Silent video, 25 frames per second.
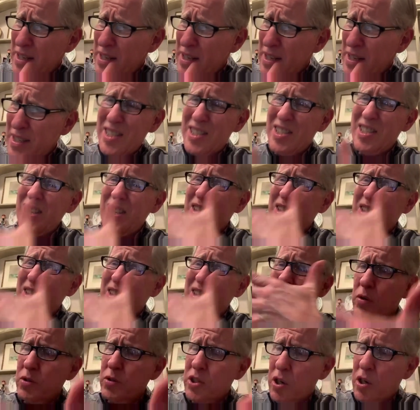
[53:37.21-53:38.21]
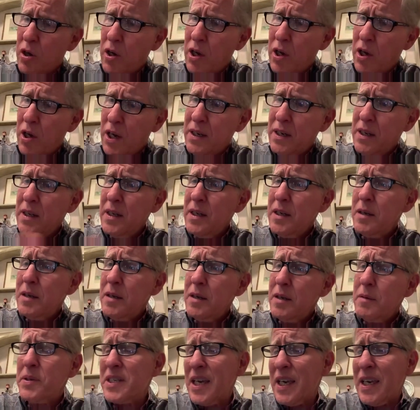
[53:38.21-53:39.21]
But as the season goes on,
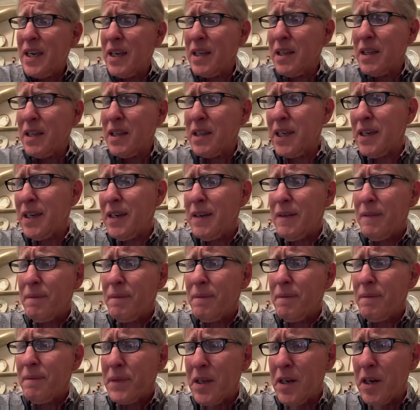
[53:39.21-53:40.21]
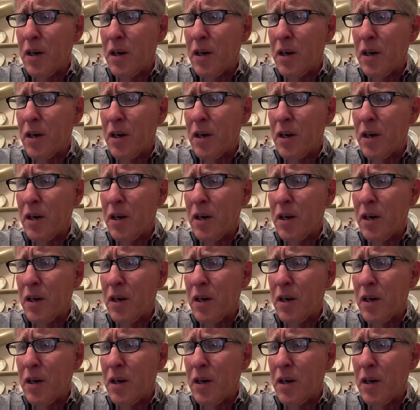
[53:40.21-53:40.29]
particularly,